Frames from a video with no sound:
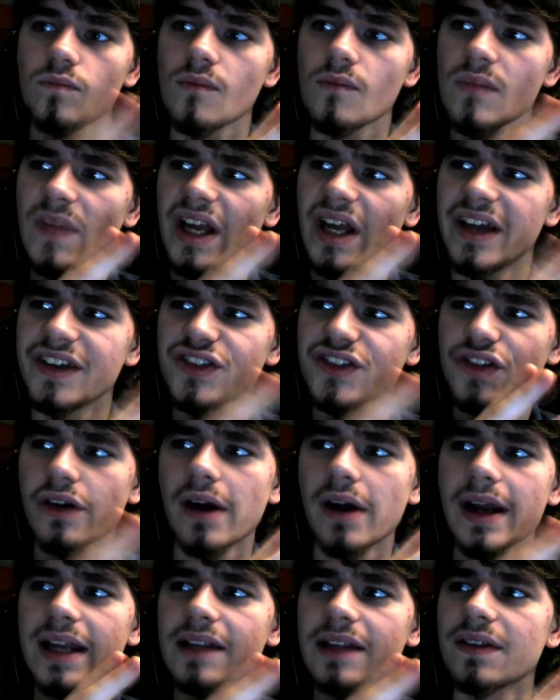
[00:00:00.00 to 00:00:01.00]
is there
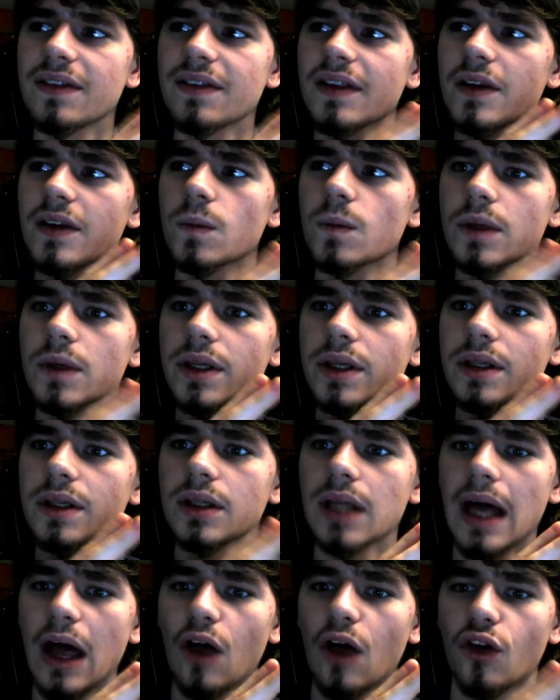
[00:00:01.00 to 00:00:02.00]
anything real
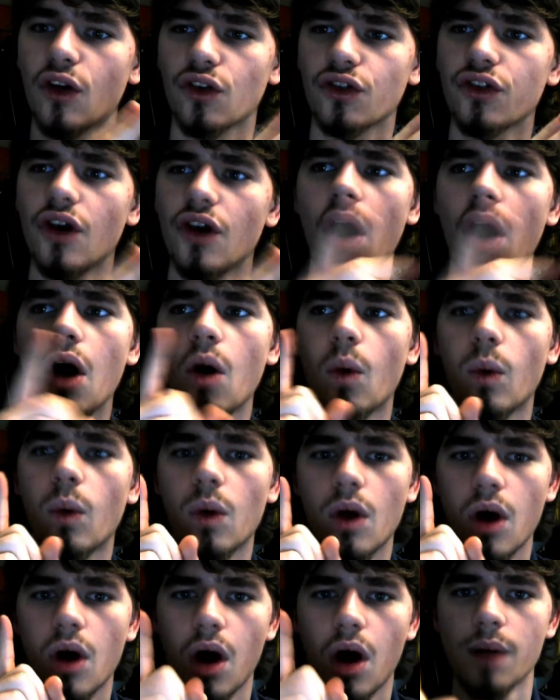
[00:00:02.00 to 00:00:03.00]
else? Oh,
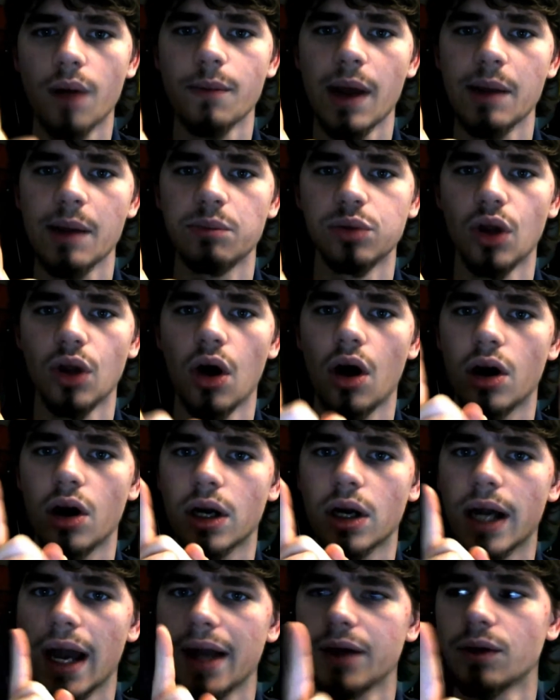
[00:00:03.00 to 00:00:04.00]
on my blog,
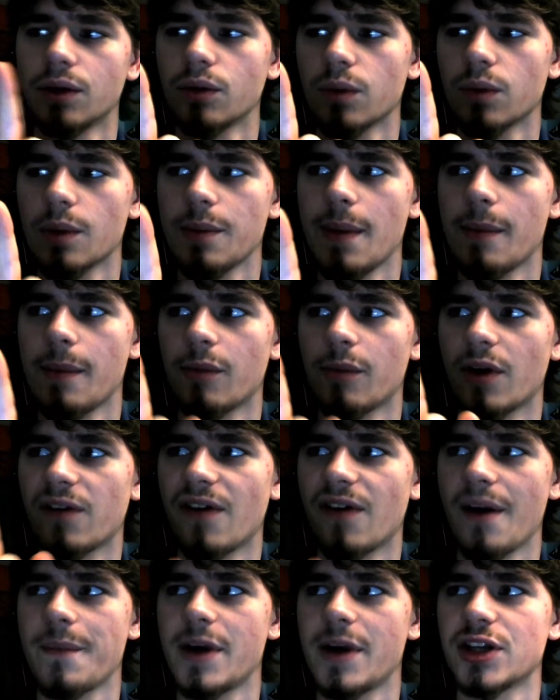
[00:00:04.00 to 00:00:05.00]
I don't remember if
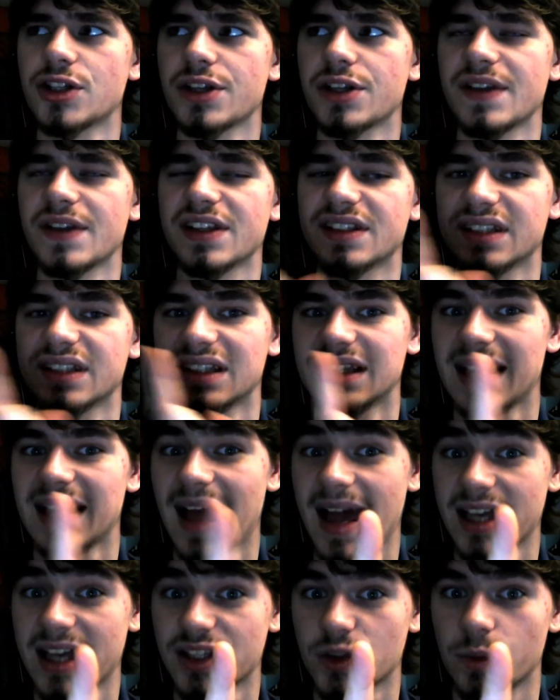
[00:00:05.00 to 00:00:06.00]
I mentioned this
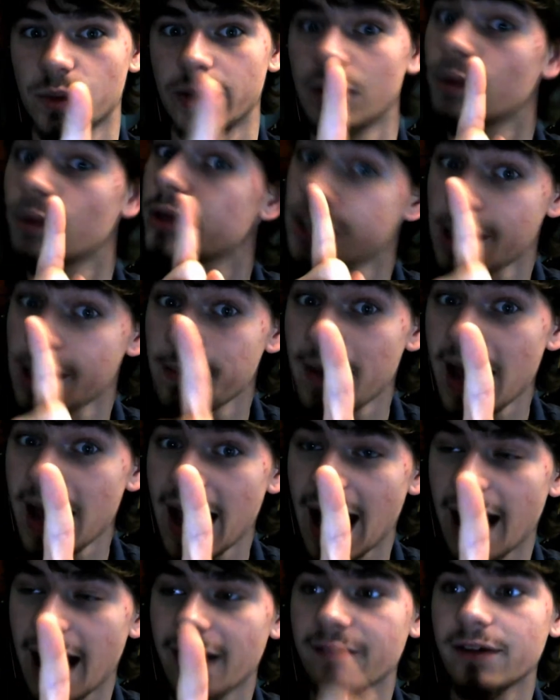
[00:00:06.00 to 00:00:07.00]
last week, which I may
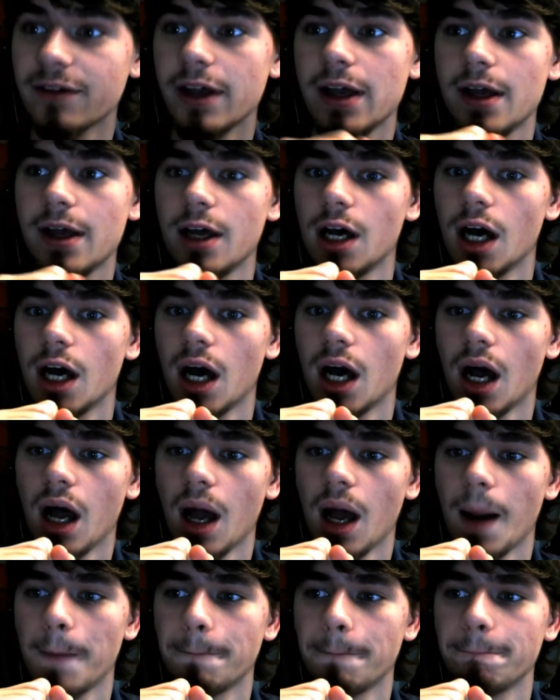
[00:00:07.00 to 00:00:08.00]
have.
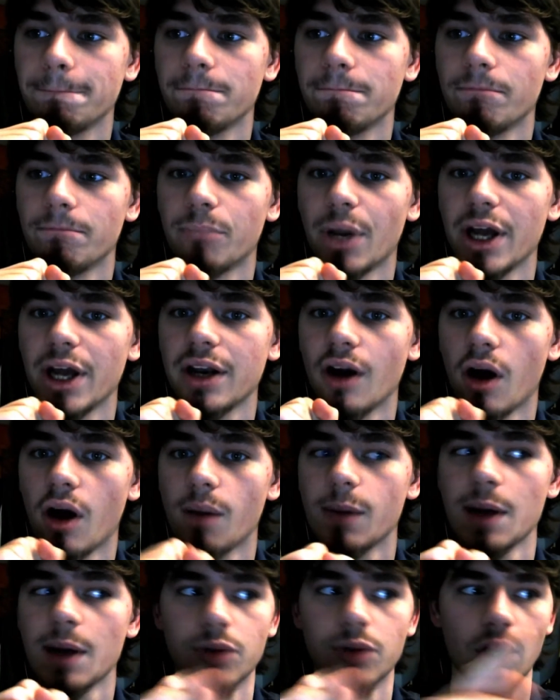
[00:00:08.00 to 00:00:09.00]
Um, but on
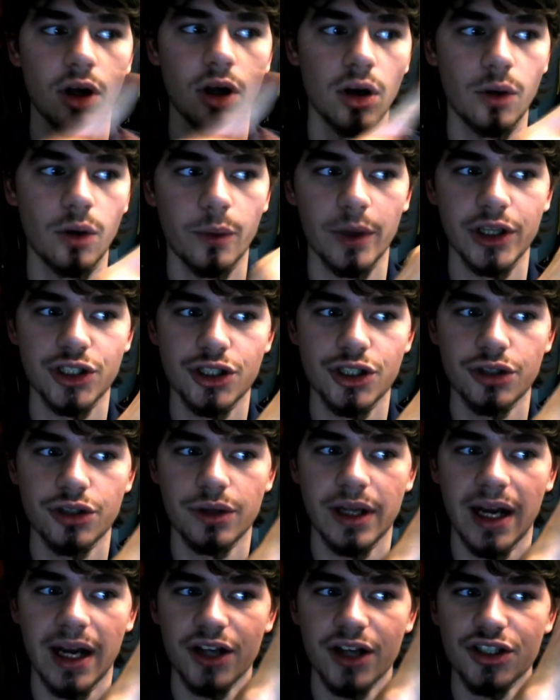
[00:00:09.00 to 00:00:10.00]
my blog, which you
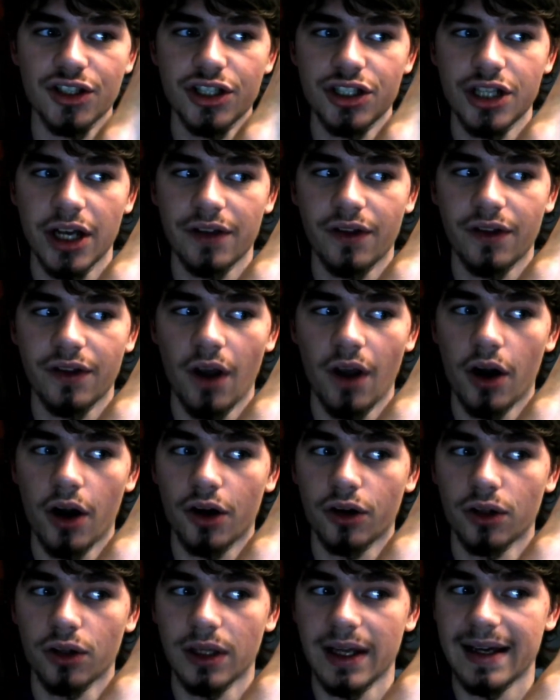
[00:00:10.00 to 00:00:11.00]
can actually check the
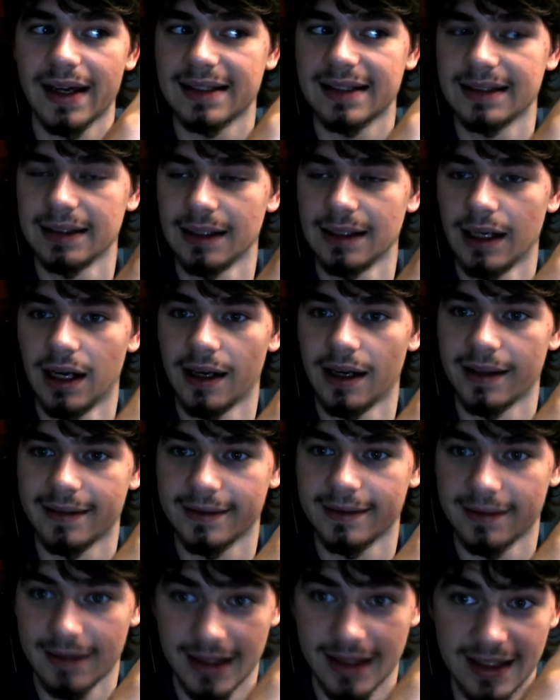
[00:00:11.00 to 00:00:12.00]
article
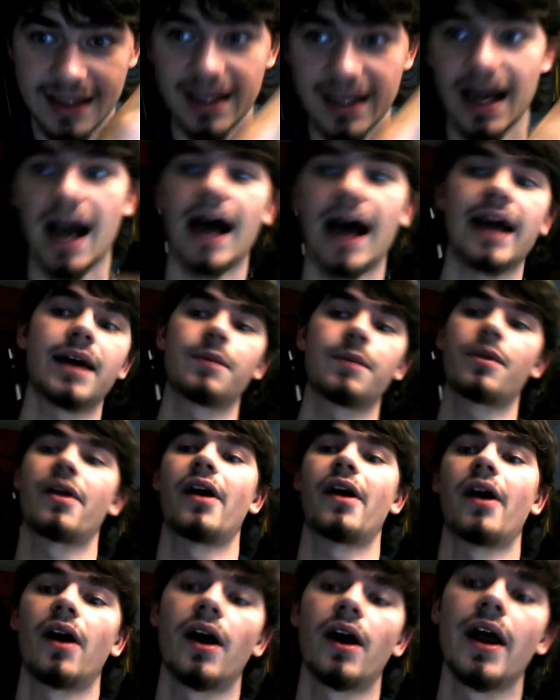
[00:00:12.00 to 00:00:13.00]
on in the eye up
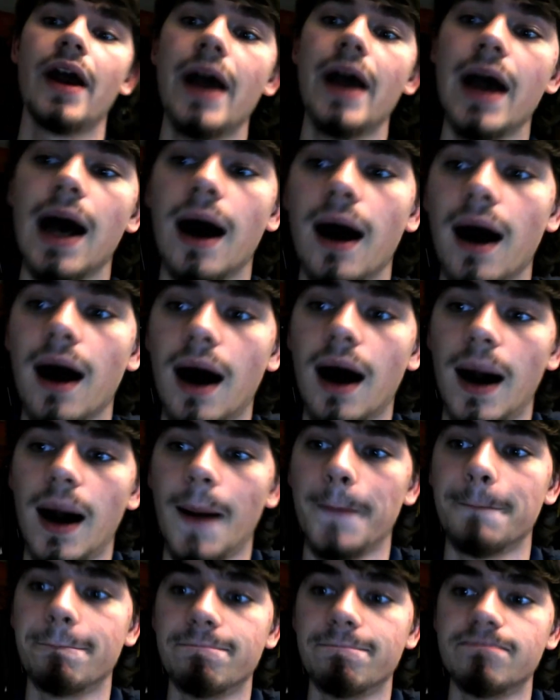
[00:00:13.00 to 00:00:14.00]
there, um,